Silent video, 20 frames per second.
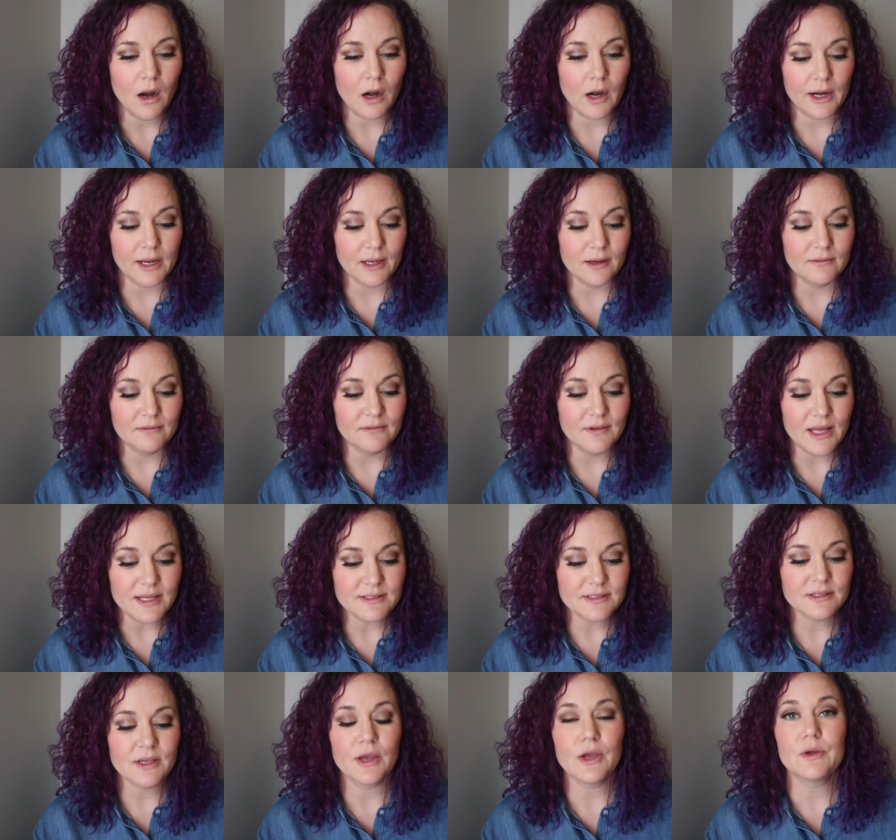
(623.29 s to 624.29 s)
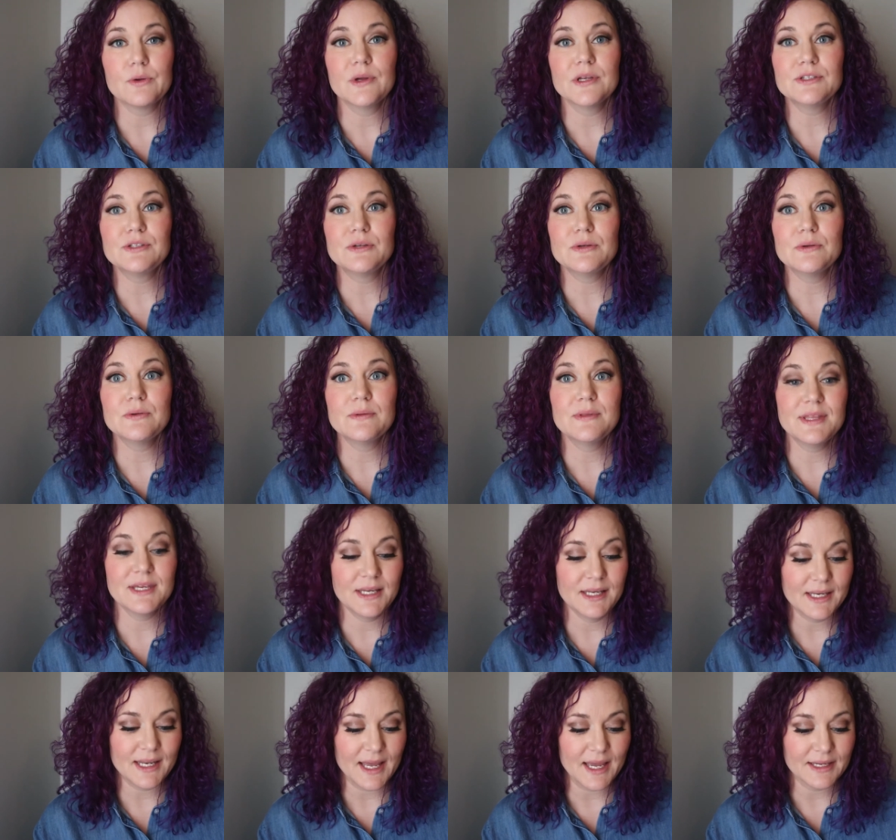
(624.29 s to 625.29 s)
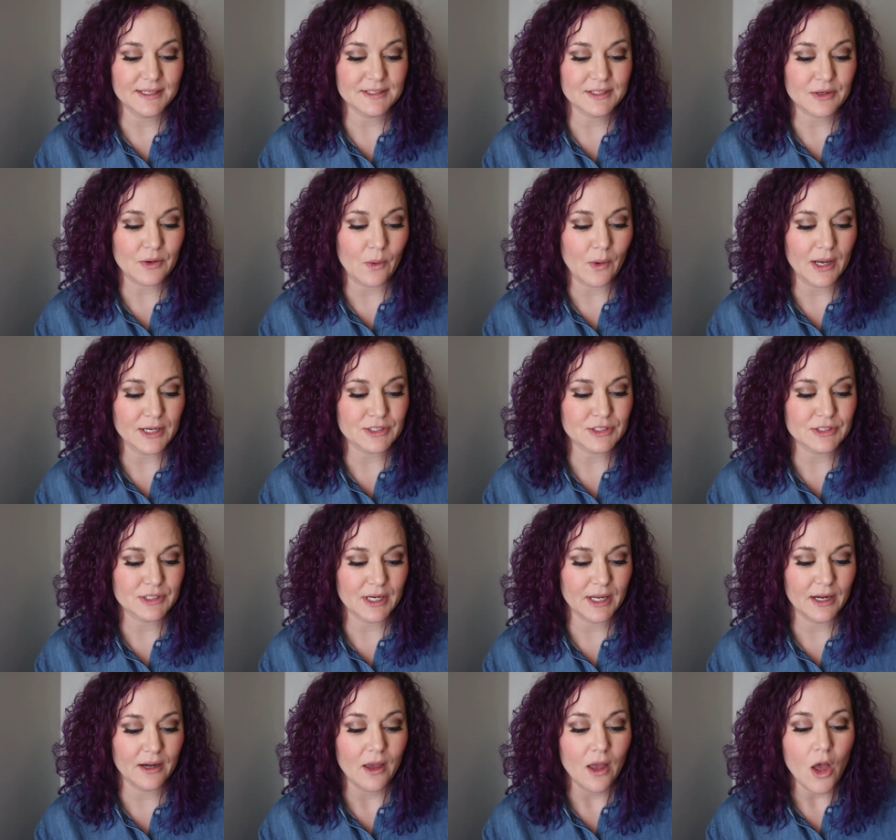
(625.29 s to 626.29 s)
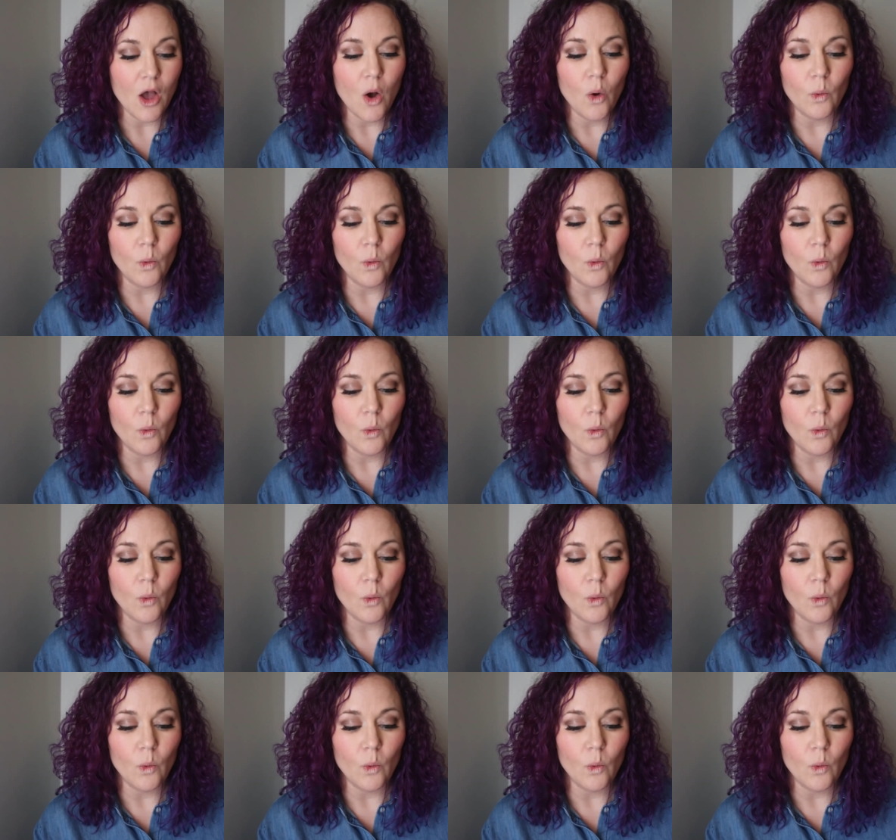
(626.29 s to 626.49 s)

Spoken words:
All right, let's go to the next question.